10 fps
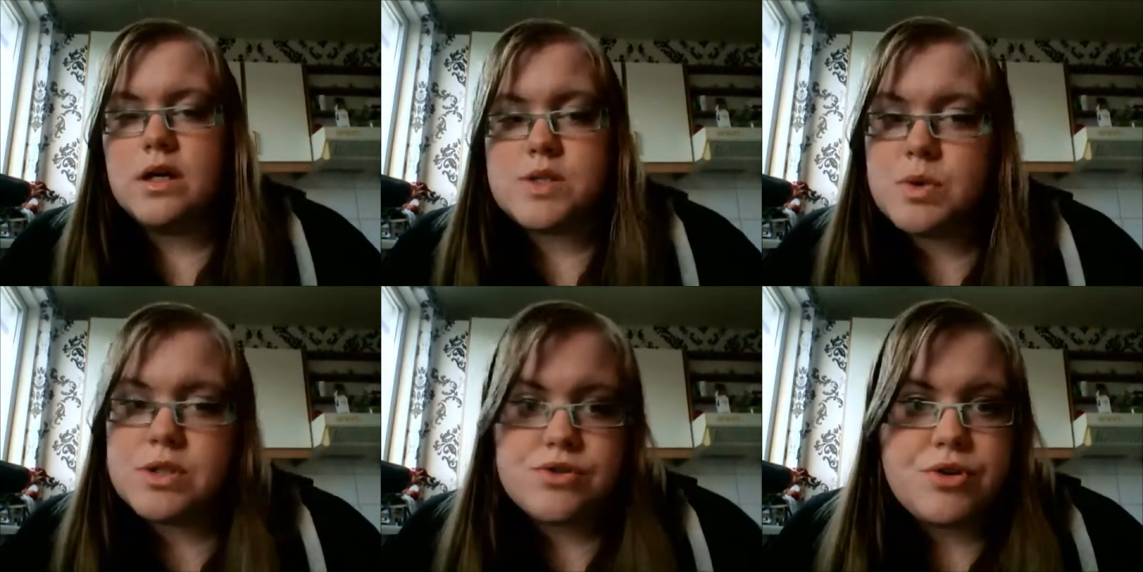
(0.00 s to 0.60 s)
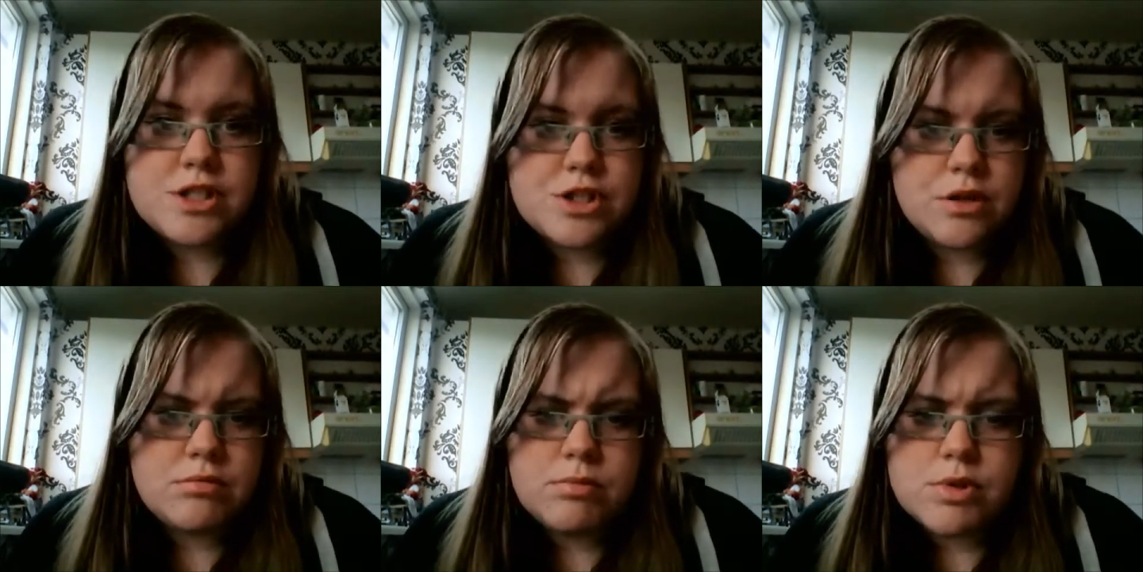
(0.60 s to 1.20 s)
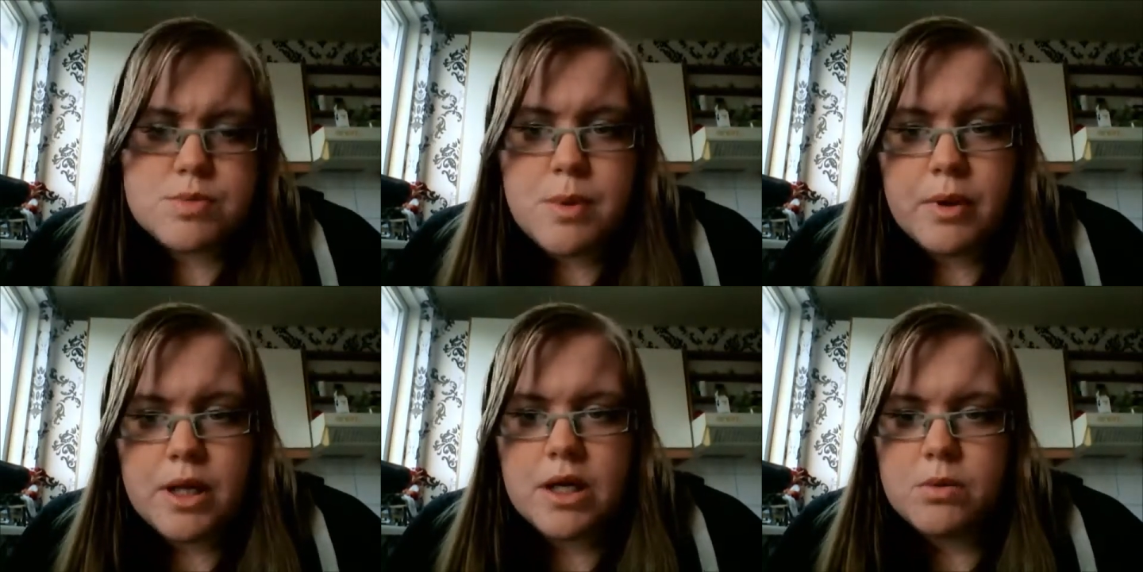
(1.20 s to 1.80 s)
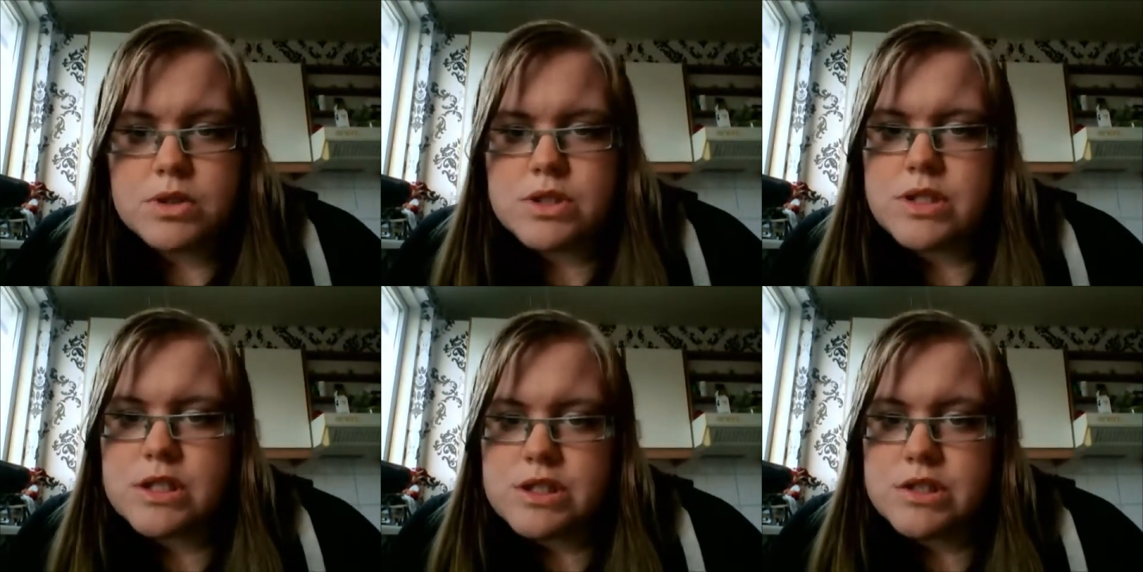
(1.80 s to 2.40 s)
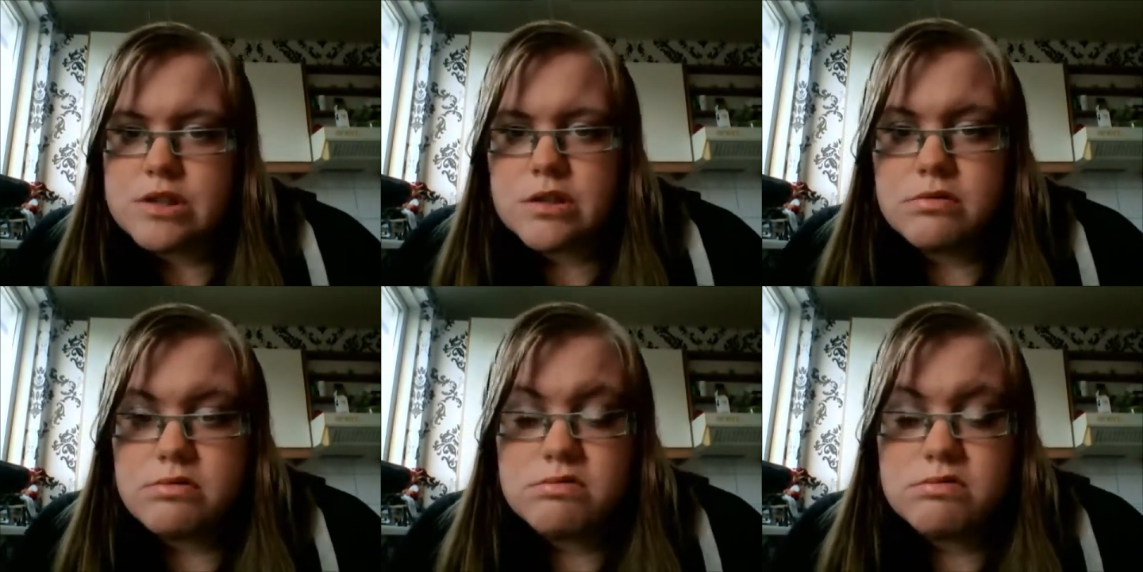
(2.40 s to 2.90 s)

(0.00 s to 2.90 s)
It's One Direction. Most people like One Direction, so